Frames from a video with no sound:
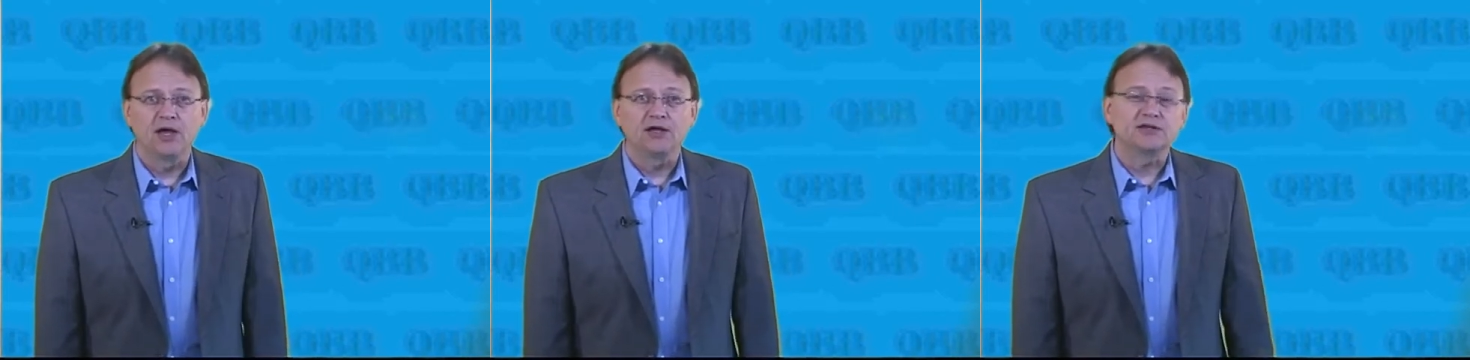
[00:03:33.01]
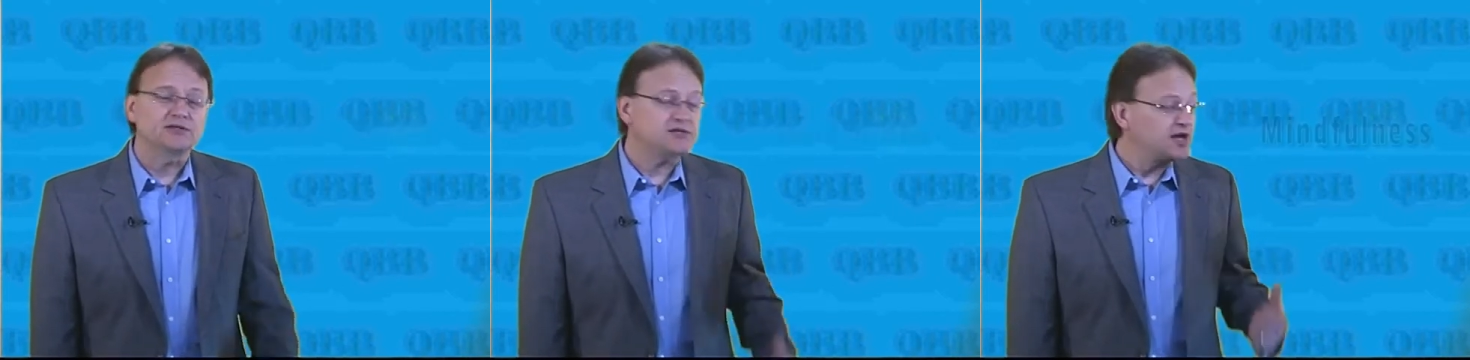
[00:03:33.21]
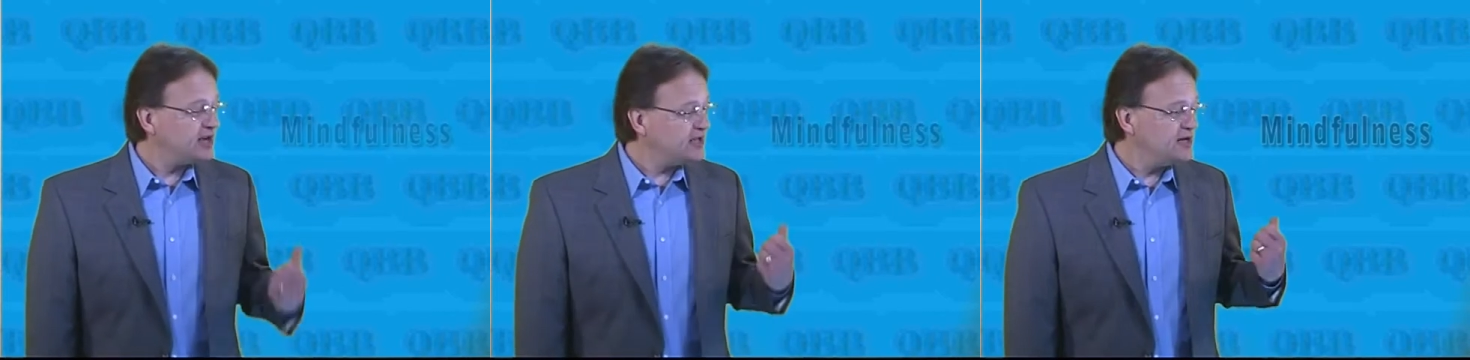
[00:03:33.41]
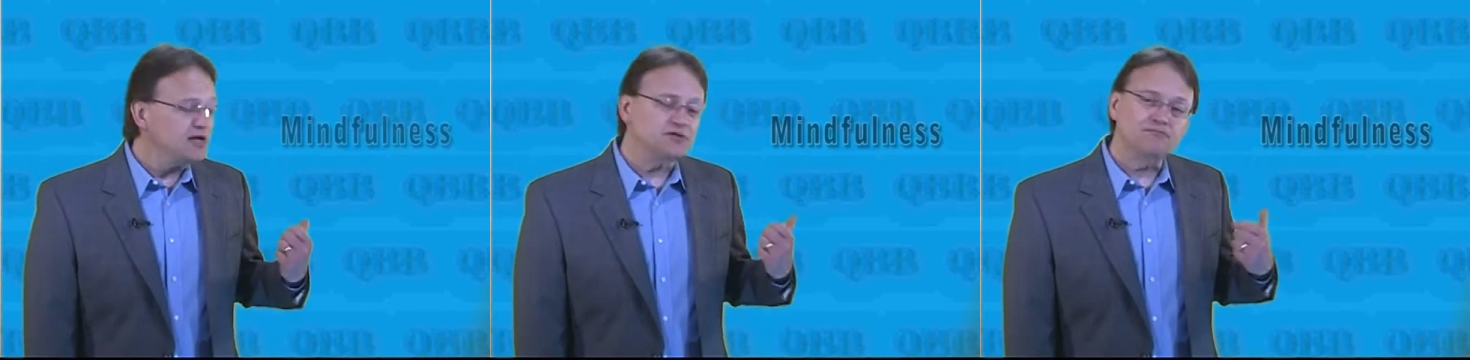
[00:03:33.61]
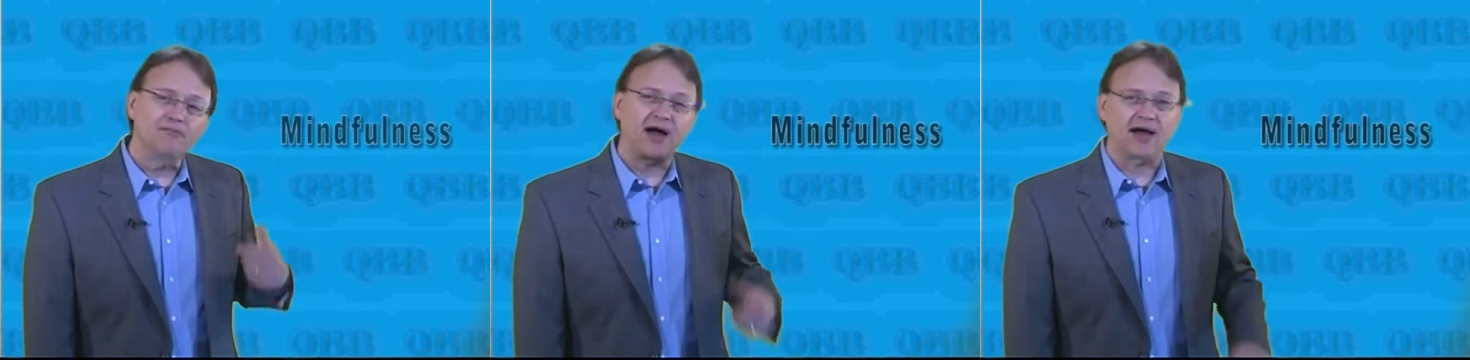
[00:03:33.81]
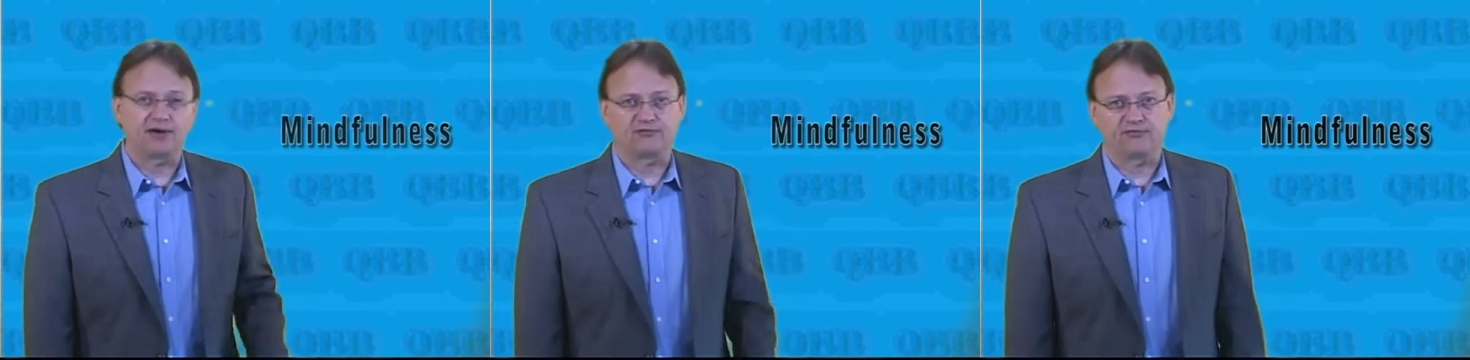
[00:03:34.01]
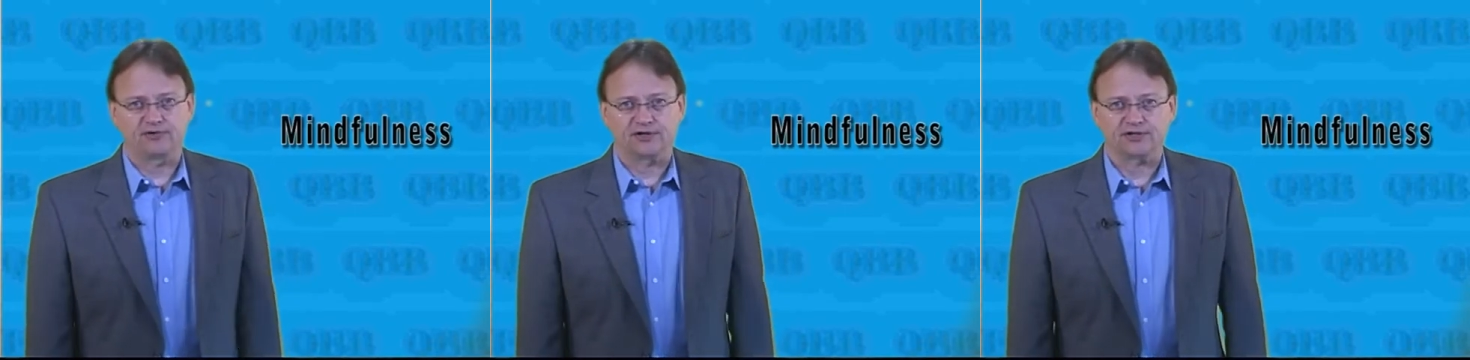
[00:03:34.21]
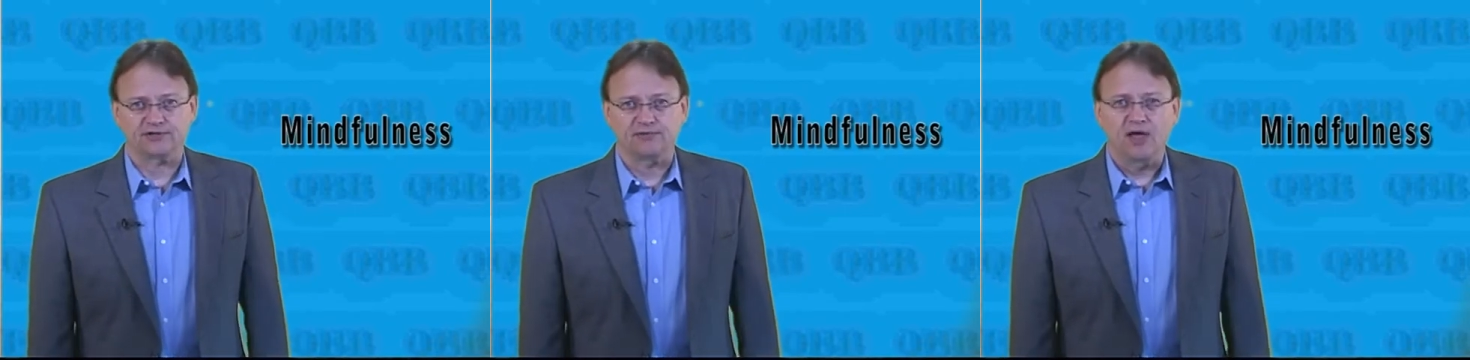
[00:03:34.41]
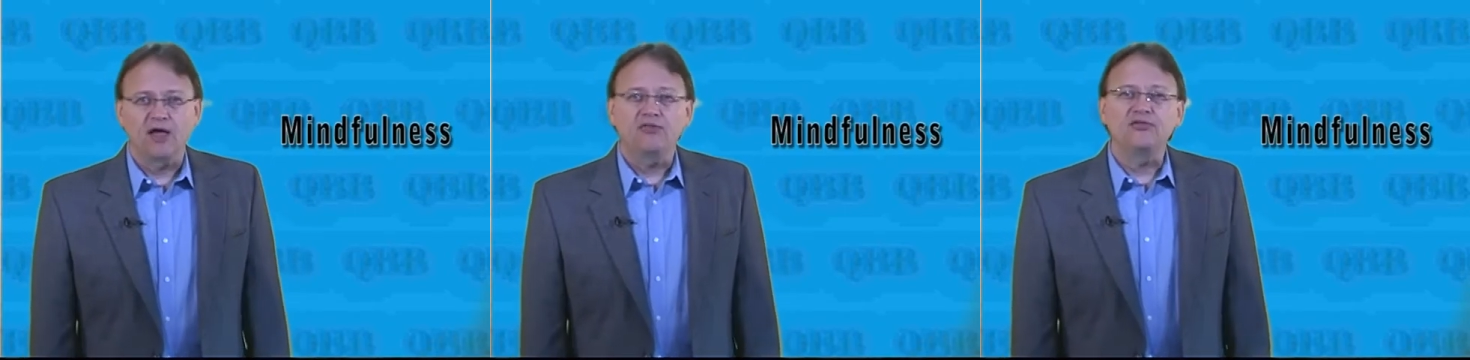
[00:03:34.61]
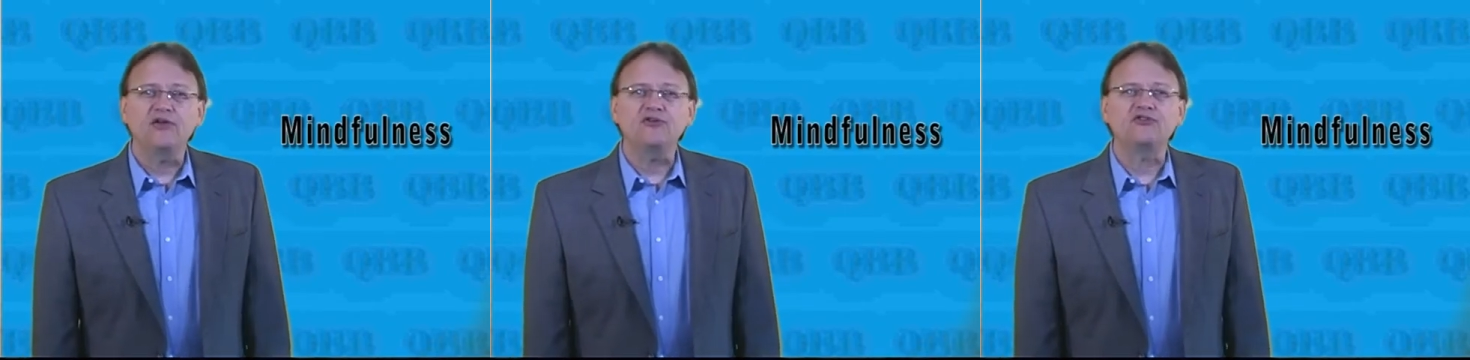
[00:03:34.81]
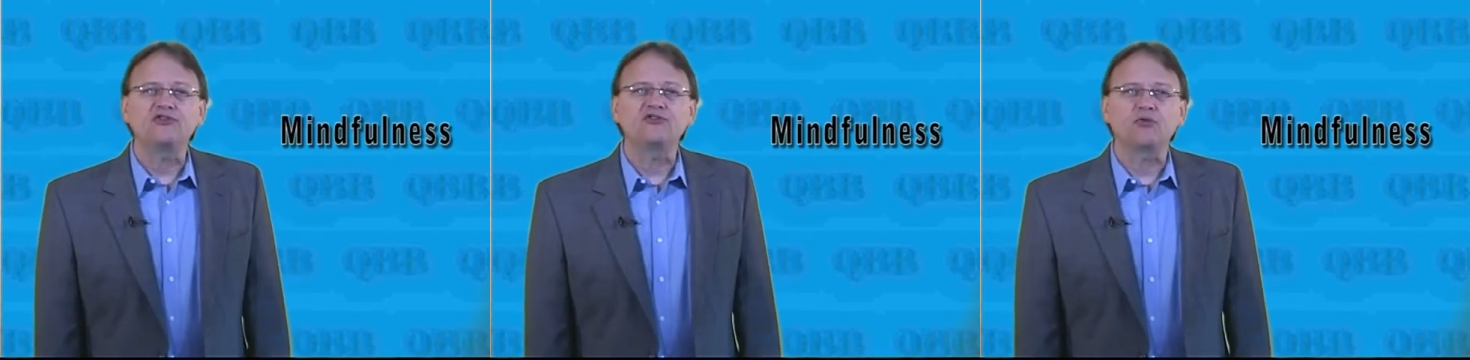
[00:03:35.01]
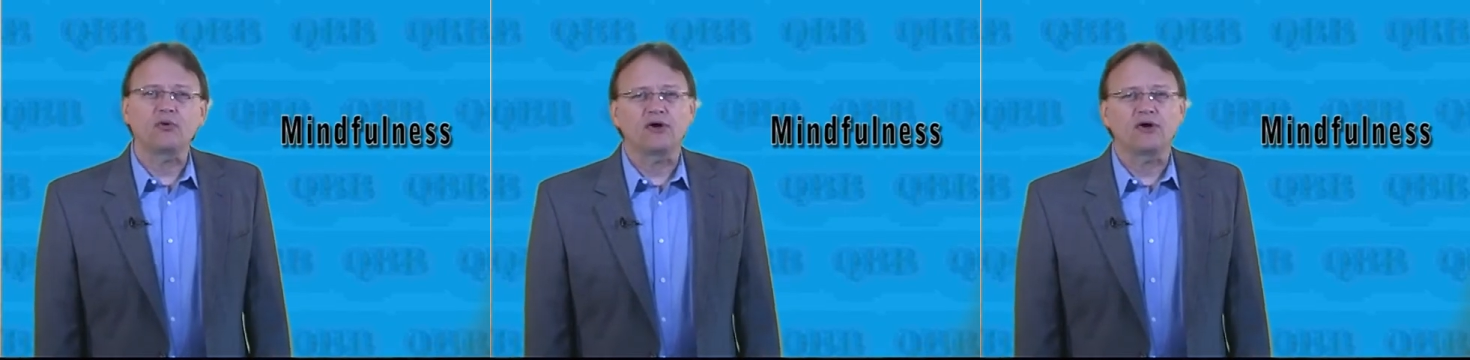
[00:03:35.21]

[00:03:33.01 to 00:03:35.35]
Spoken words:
The second is mindfulness. This is